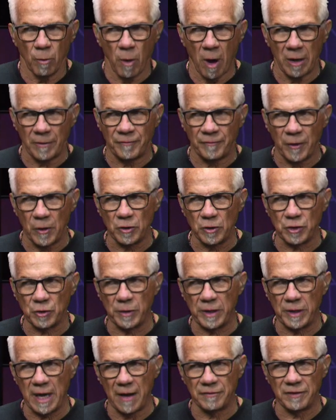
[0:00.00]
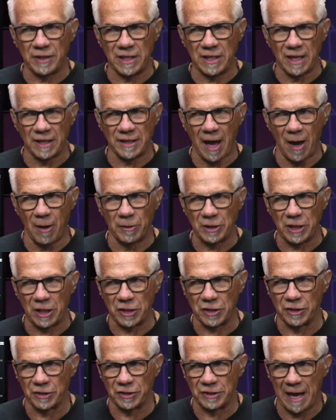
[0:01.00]
Welcome, folks. We have the Dow
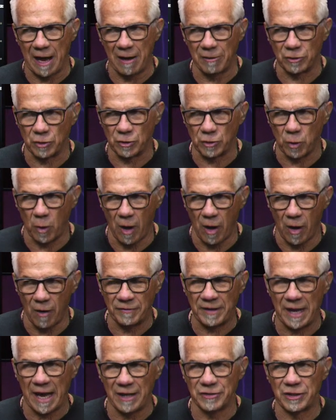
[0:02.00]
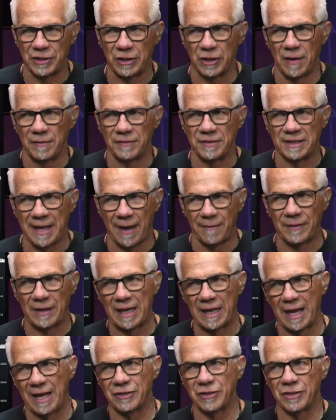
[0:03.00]
Industrials down 12, Nasdaq off
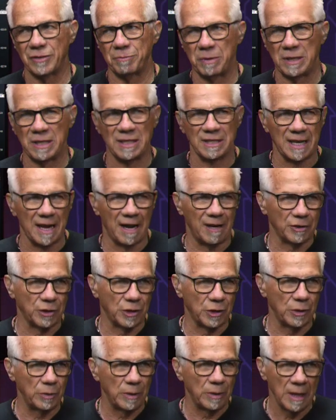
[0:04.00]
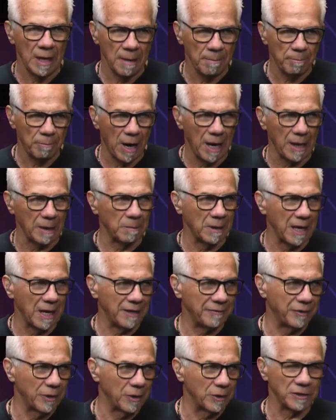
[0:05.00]
7, S&P's down 2. Bottom
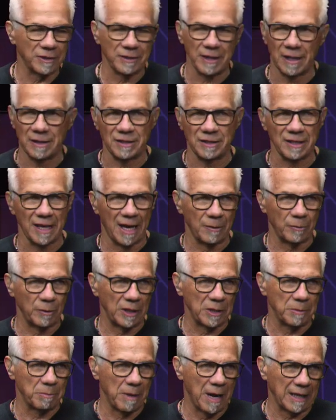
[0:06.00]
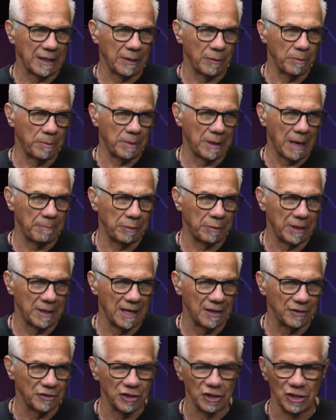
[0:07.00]
line, folks, another sideways market. We've been up
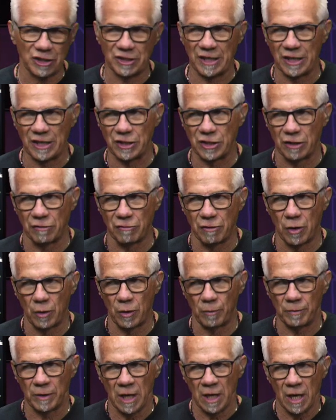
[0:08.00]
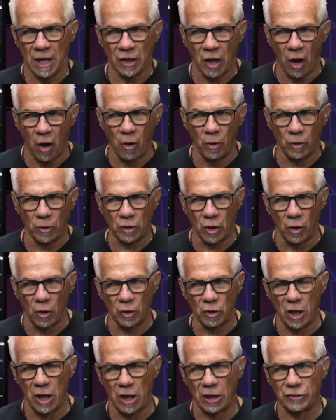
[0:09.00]
here now 6 days in a row.
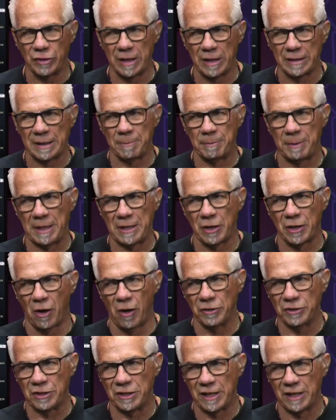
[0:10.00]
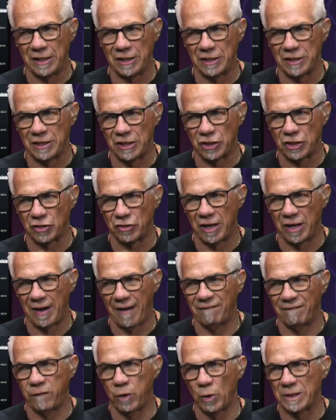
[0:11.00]
Gold contract up $8.90,
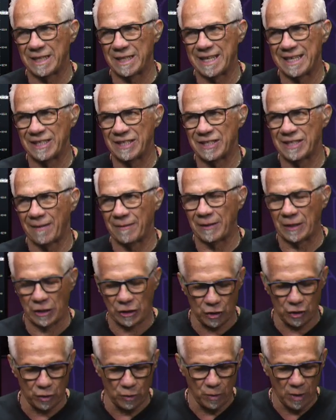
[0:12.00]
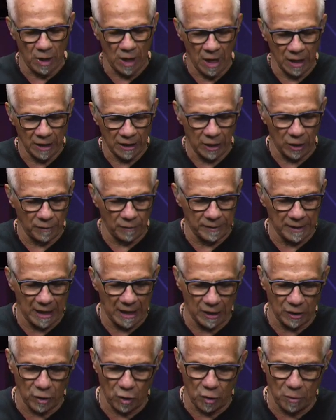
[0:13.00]
trading at $14.72. Get over to
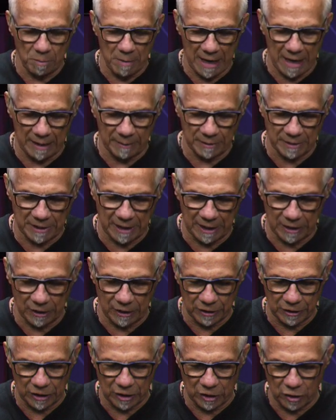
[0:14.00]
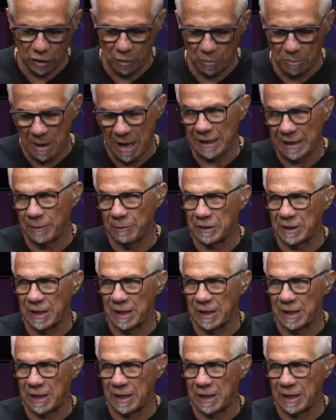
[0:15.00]
that gold market. We take a look at the gold market.